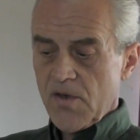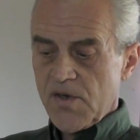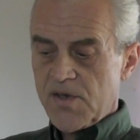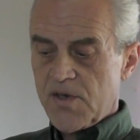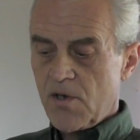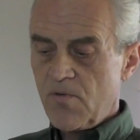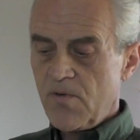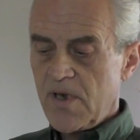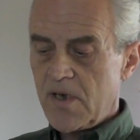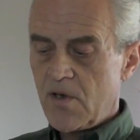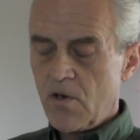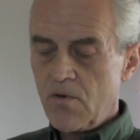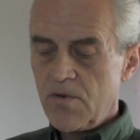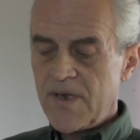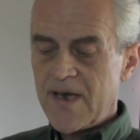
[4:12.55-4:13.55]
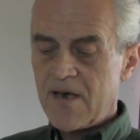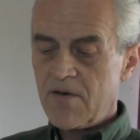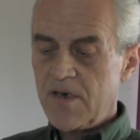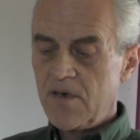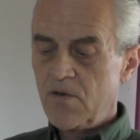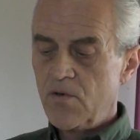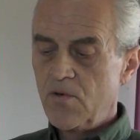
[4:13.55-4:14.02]
So we go now
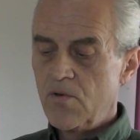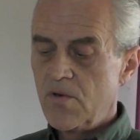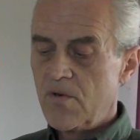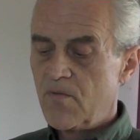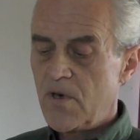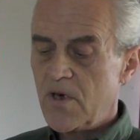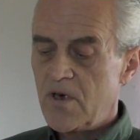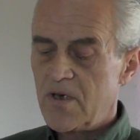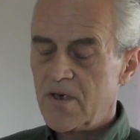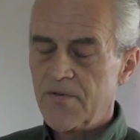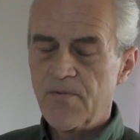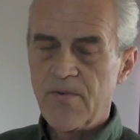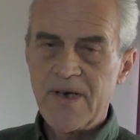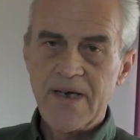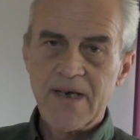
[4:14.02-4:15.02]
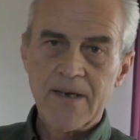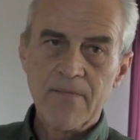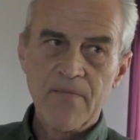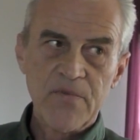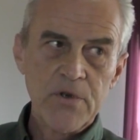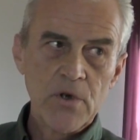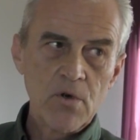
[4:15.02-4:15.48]
into a world where
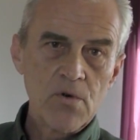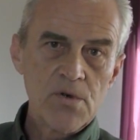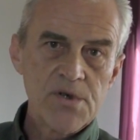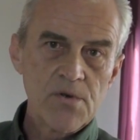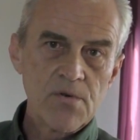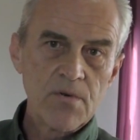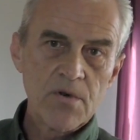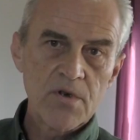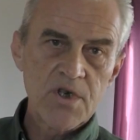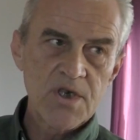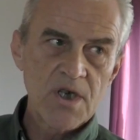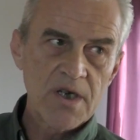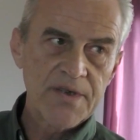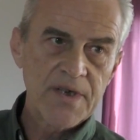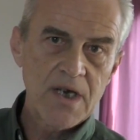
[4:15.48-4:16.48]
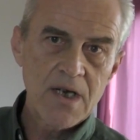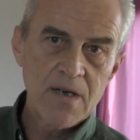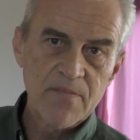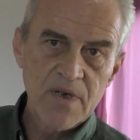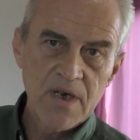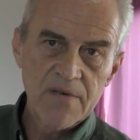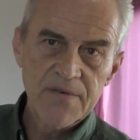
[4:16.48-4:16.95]
those who were shut
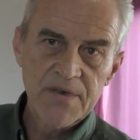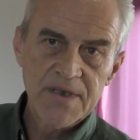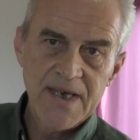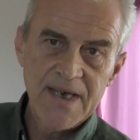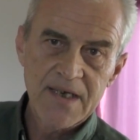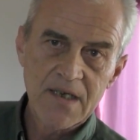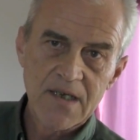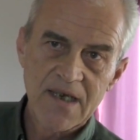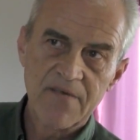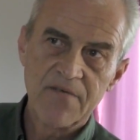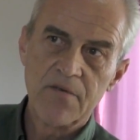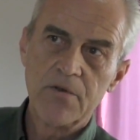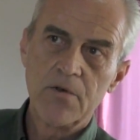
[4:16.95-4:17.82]
up after 9/11,